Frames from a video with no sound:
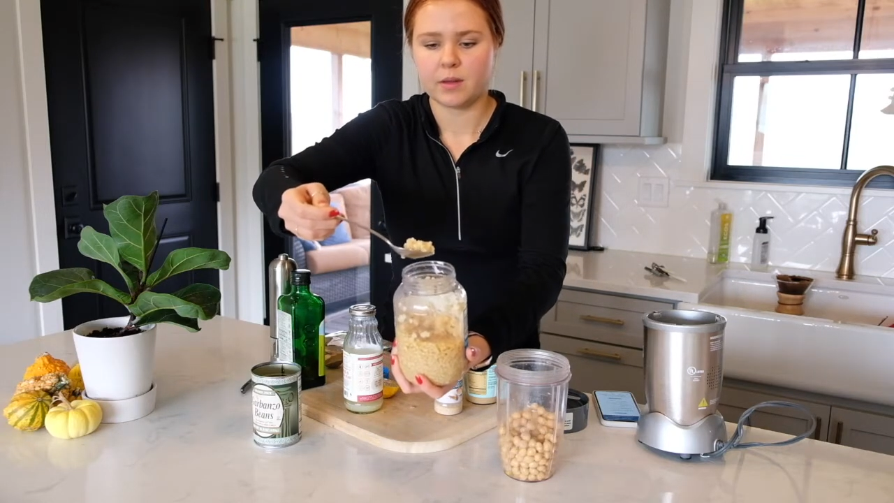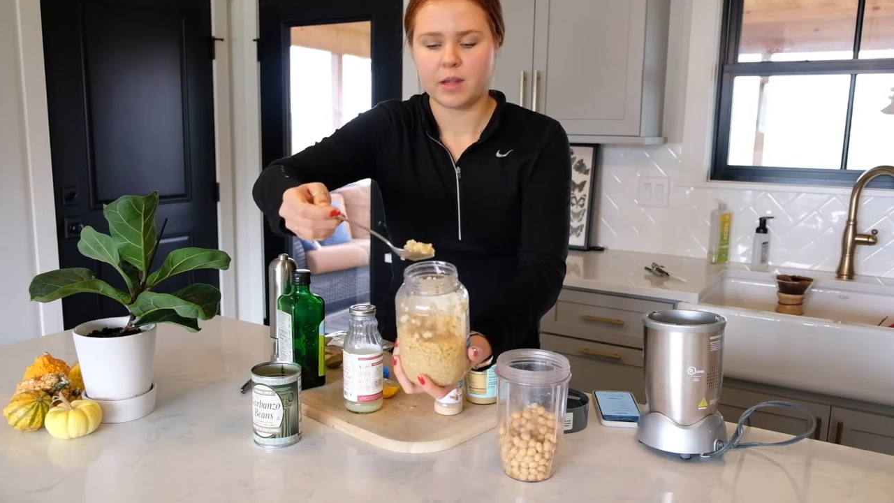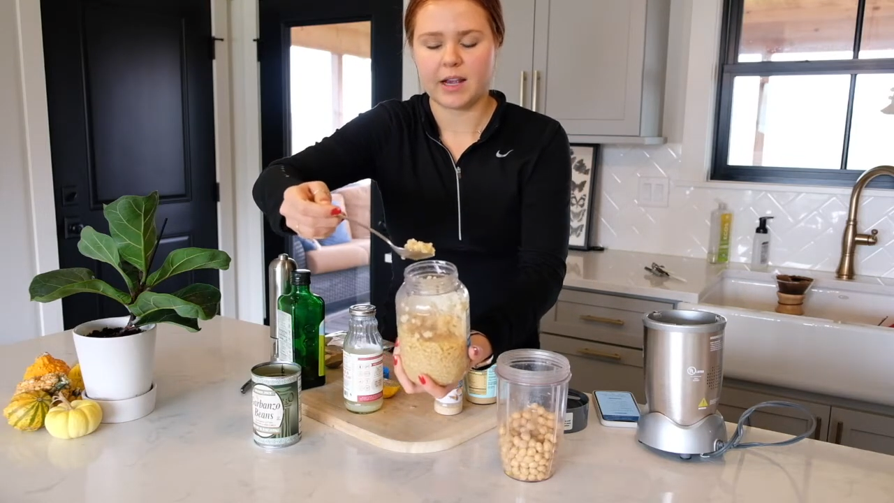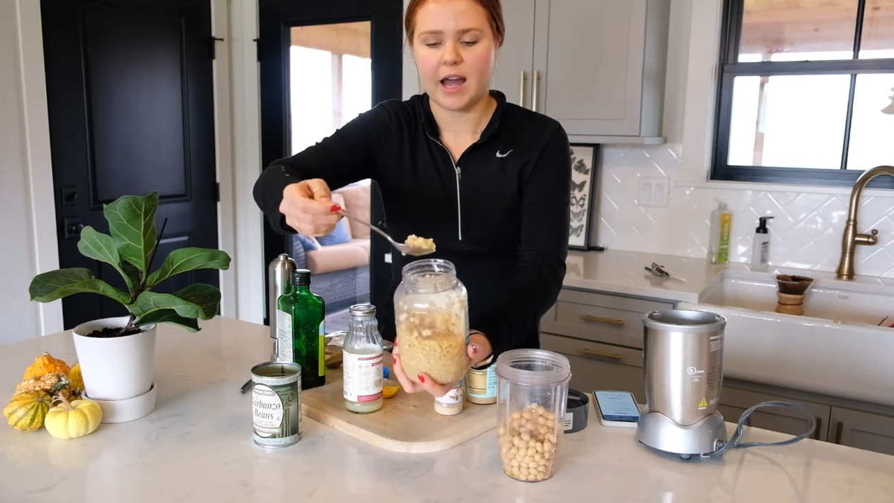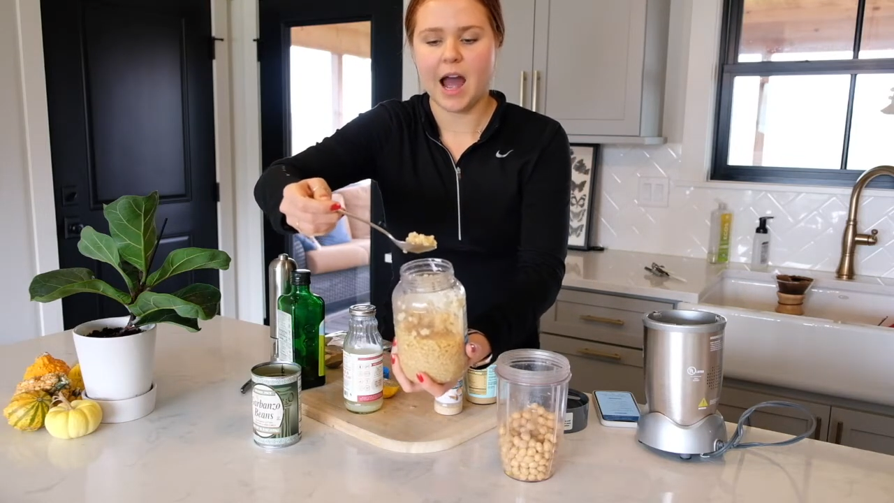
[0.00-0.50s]

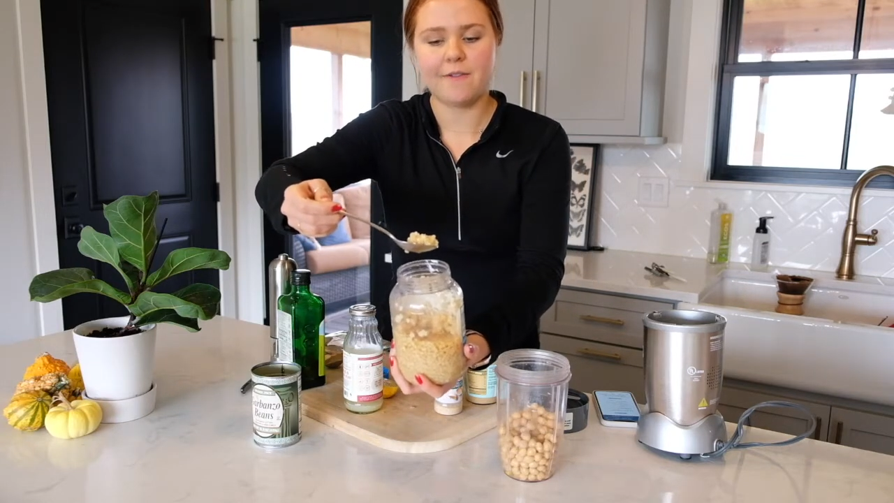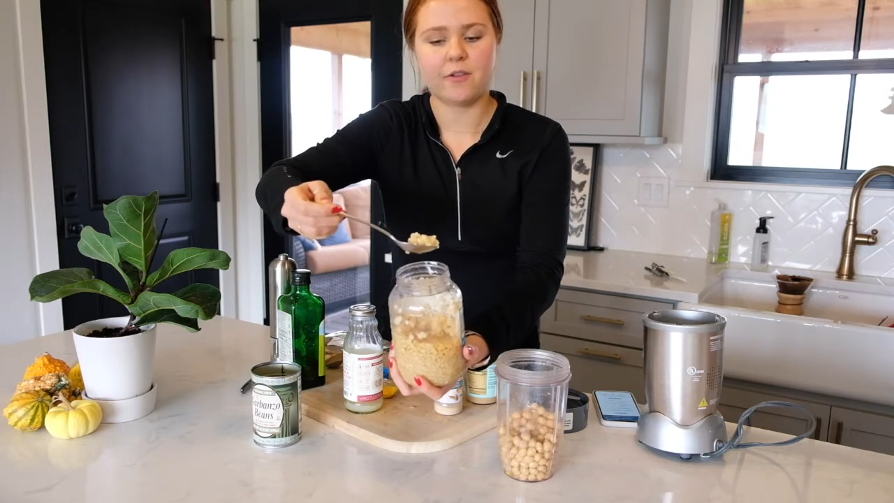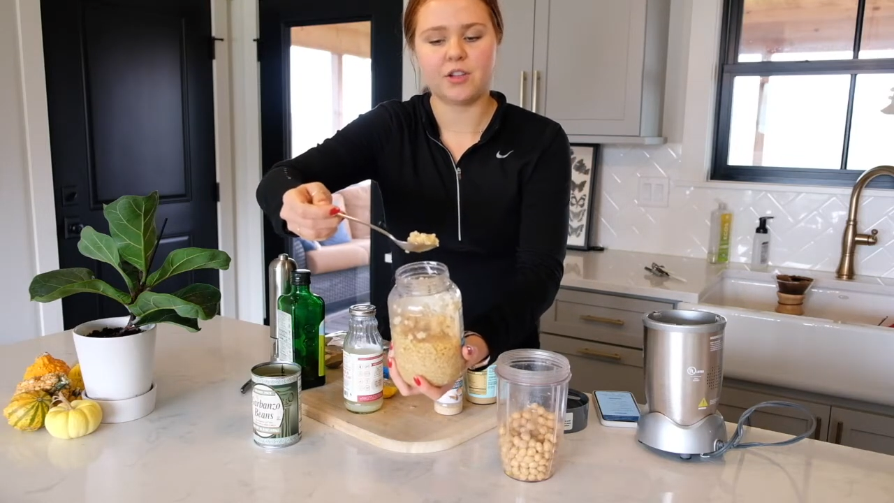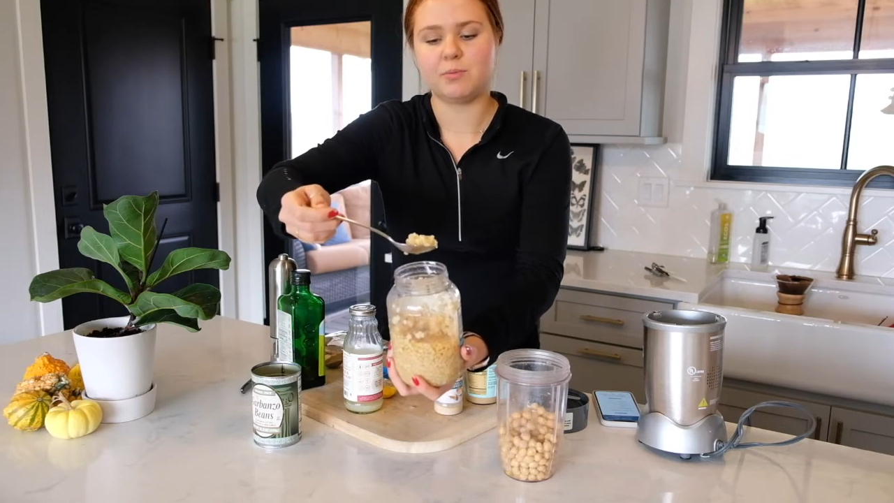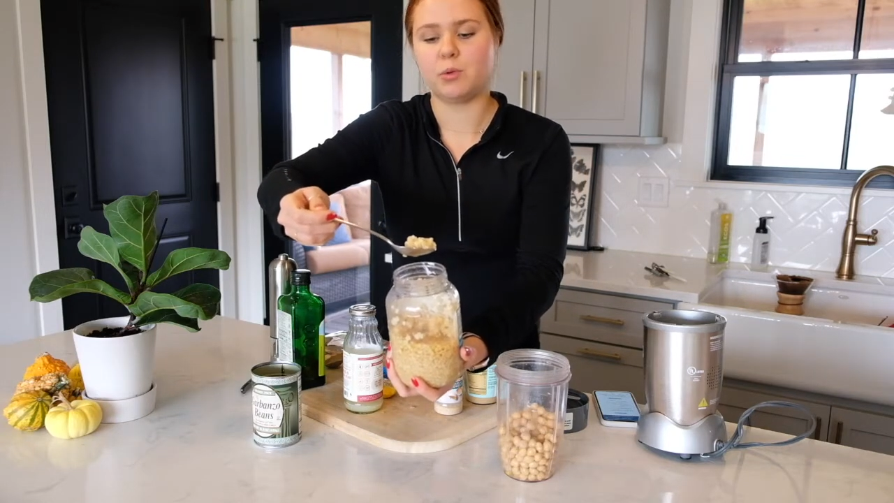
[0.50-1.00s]
like a 1/2
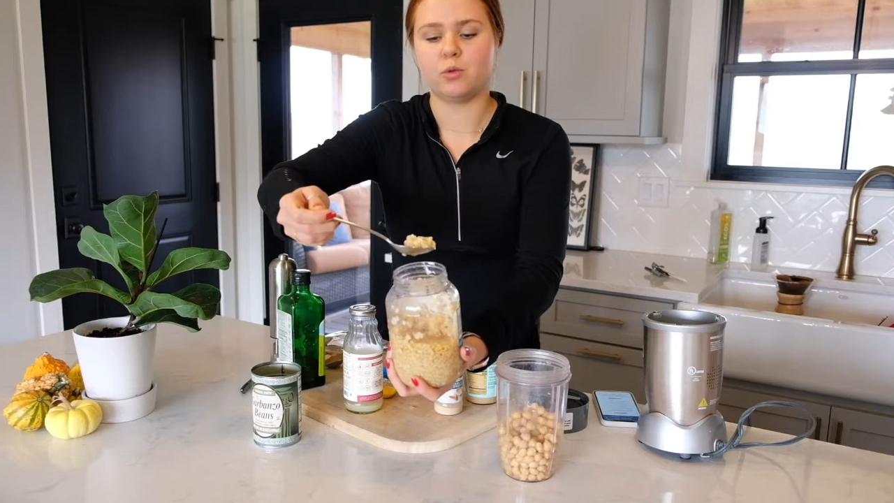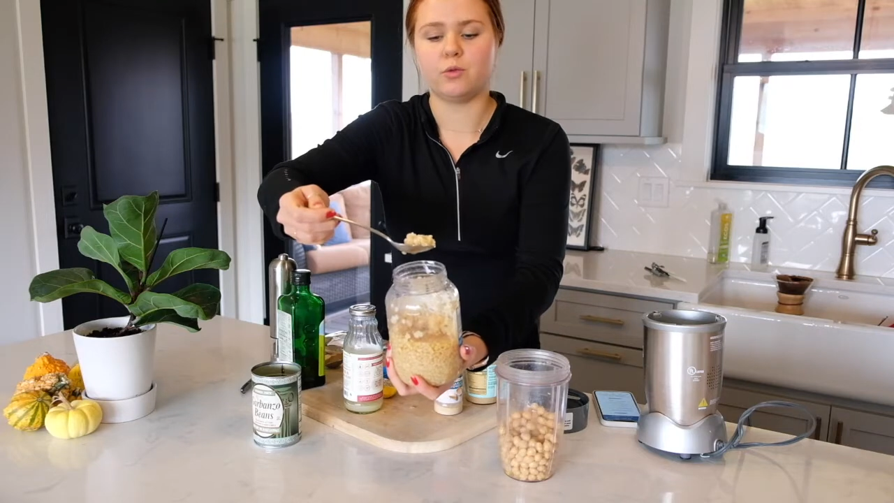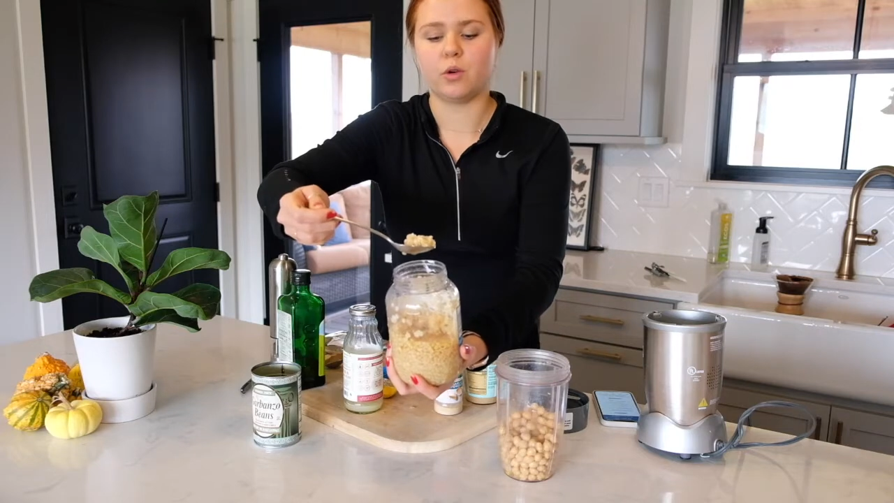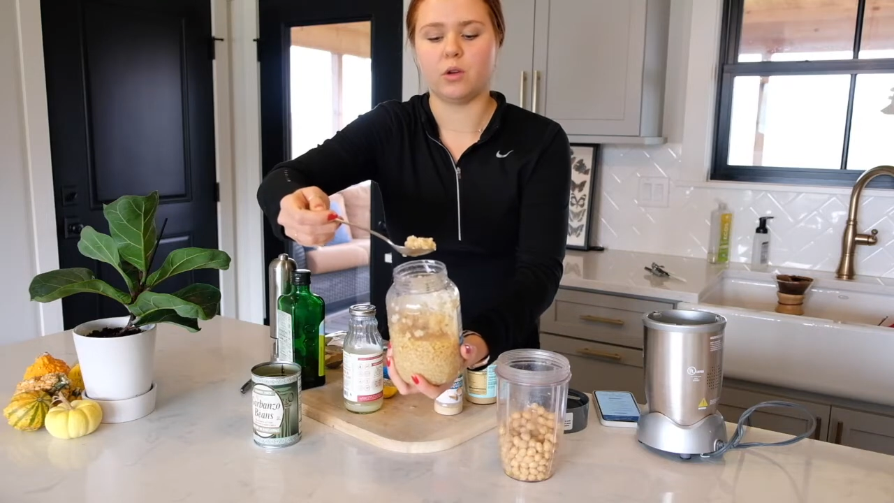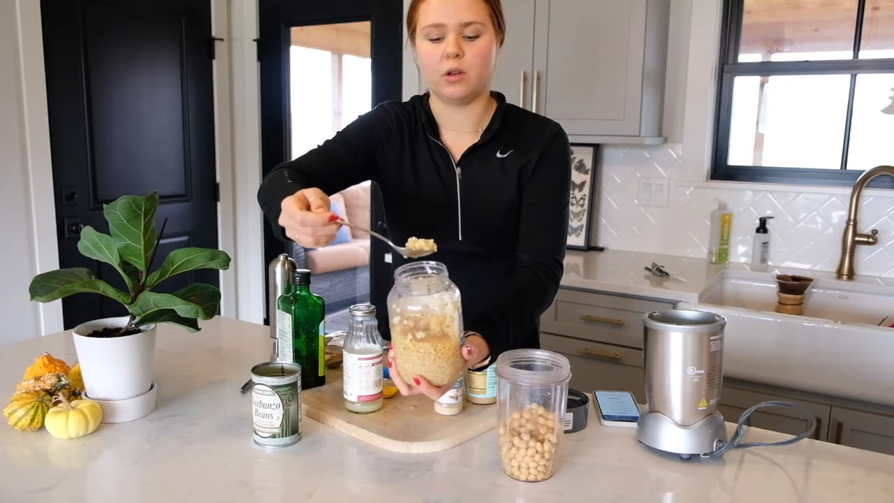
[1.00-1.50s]
of a
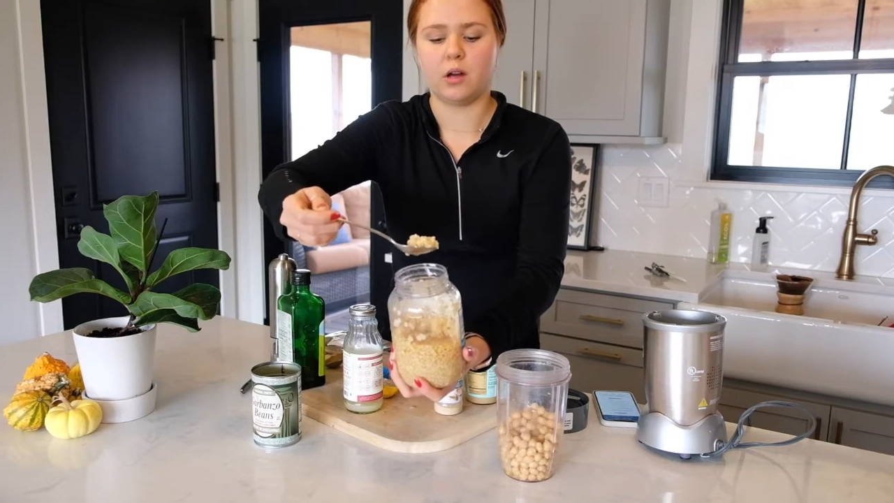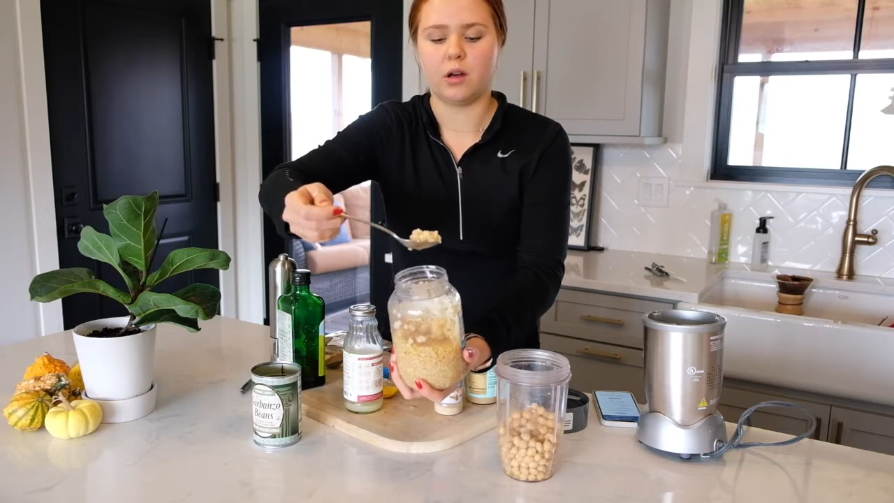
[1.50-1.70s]
spoonful